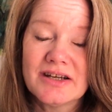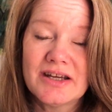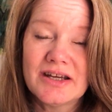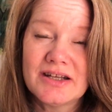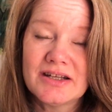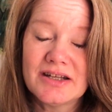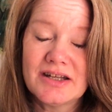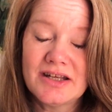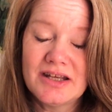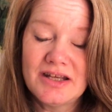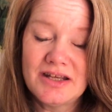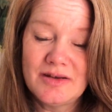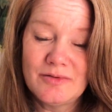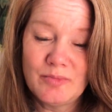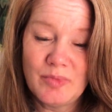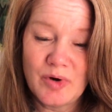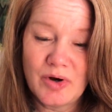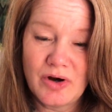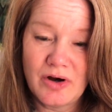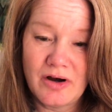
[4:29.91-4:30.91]
and
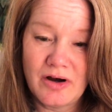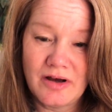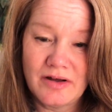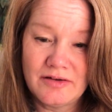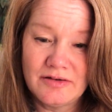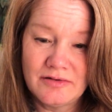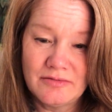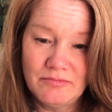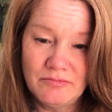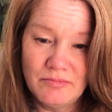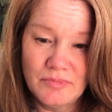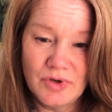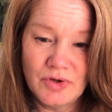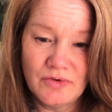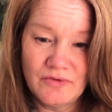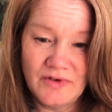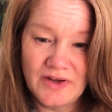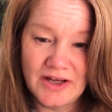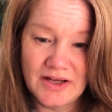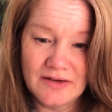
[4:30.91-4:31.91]
keep on
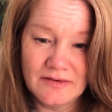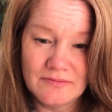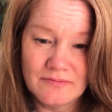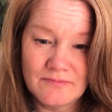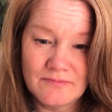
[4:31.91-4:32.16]
moving.